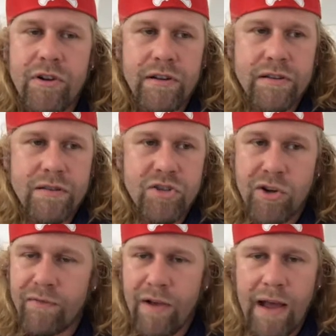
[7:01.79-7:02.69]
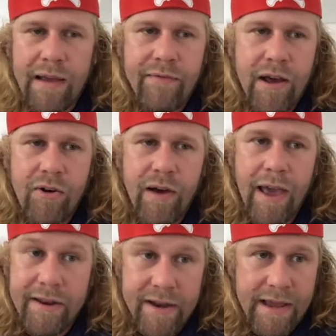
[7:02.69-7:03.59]
survive out
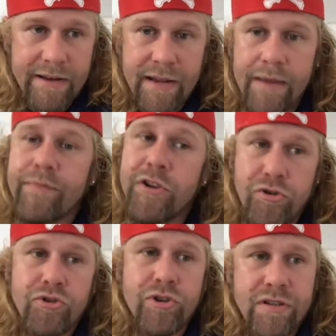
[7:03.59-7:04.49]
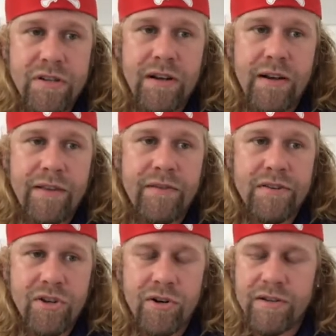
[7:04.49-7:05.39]
at nighttime, then you should study the
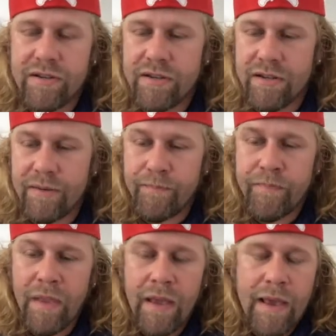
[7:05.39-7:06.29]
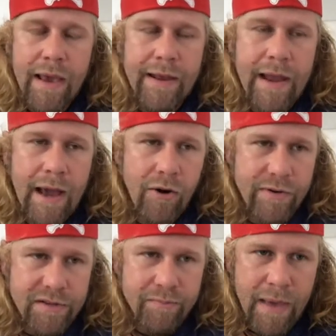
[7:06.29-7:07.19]
star system and how
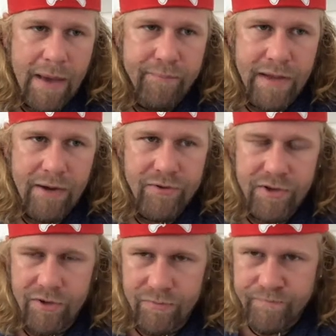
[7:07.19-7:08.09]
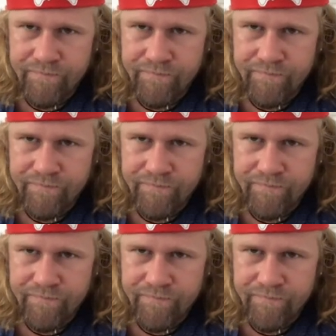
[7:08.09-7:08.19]
it's mapped out too.